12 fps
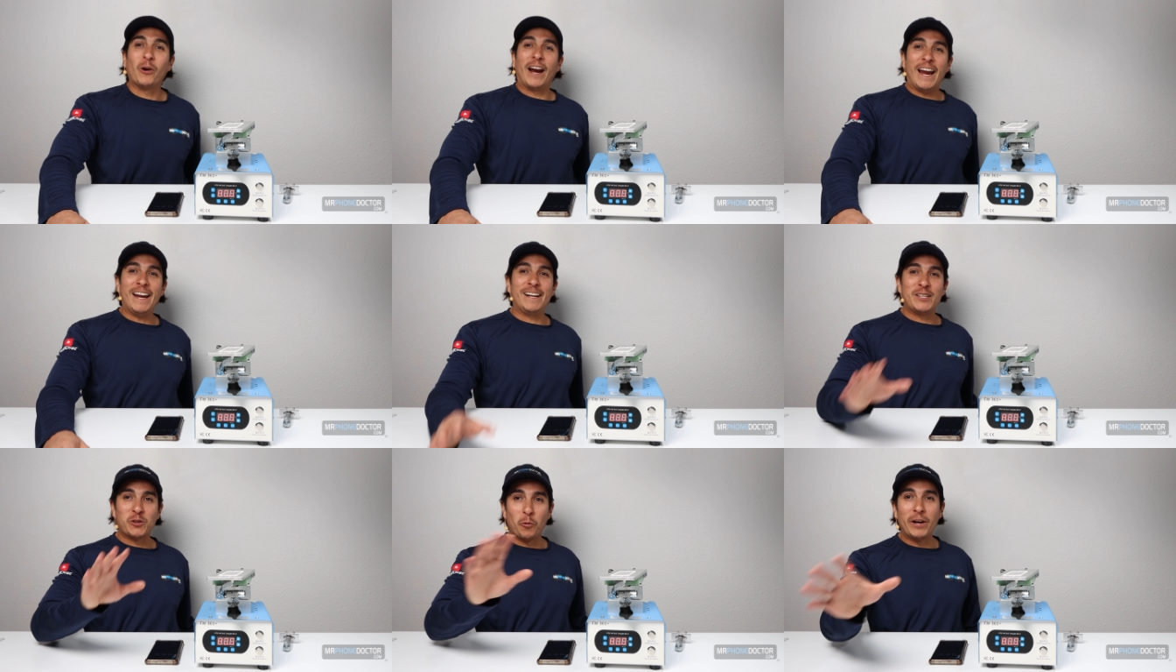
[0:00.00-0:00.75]
We're at
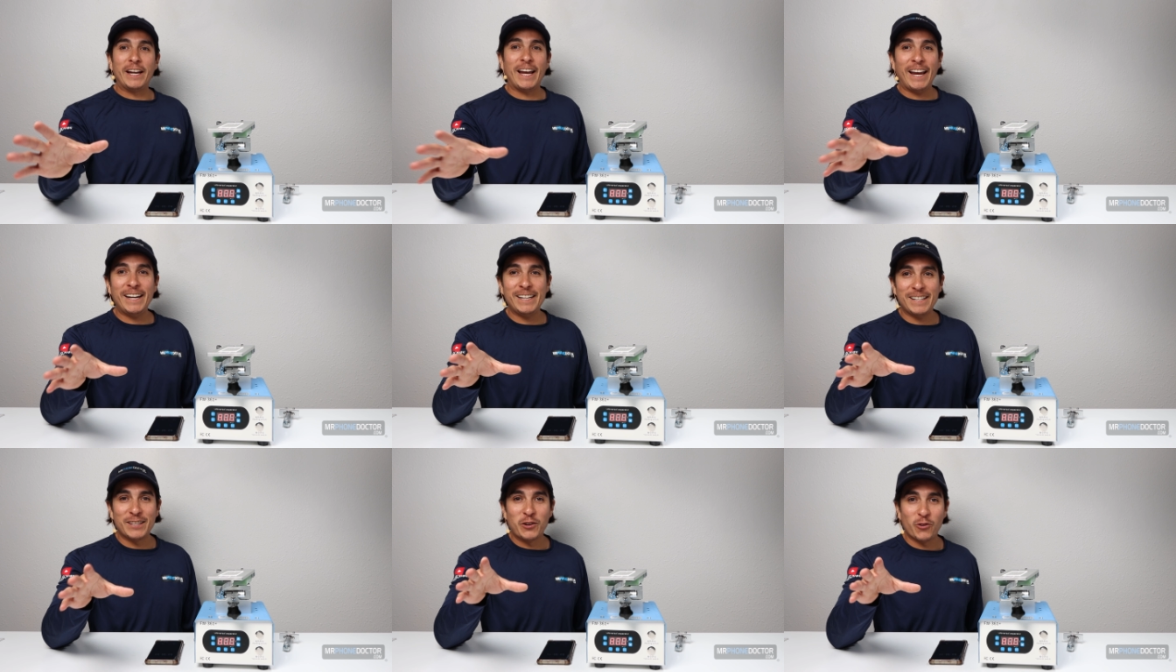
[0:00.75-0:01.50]
80, so we hit
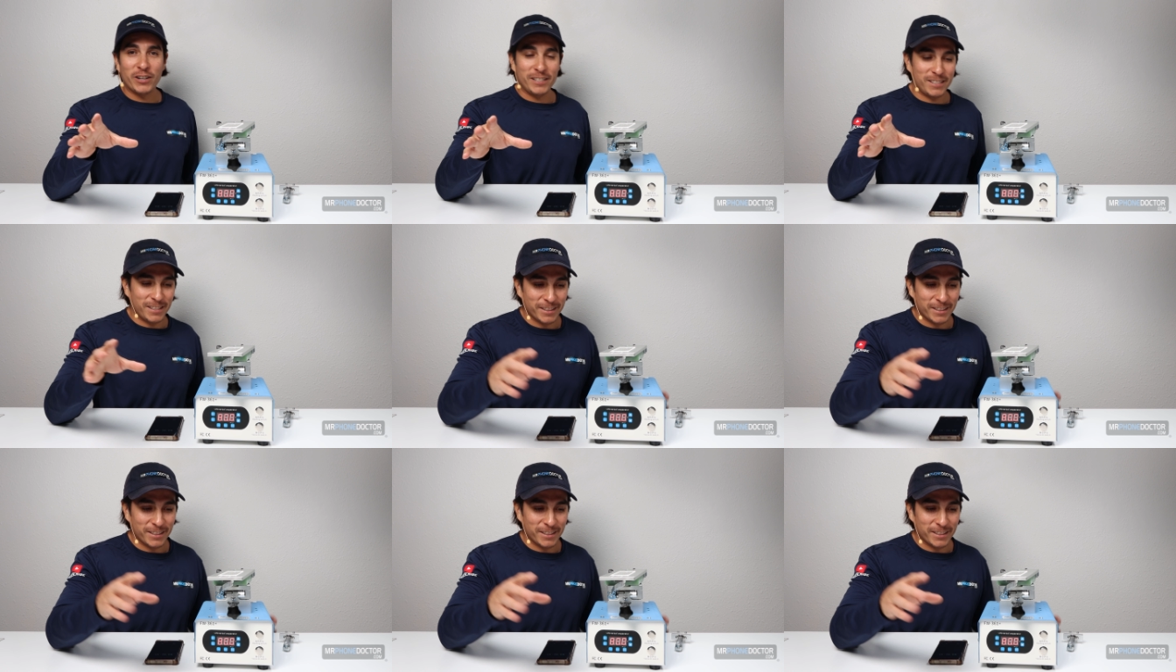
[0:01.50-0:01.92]
80 degrees.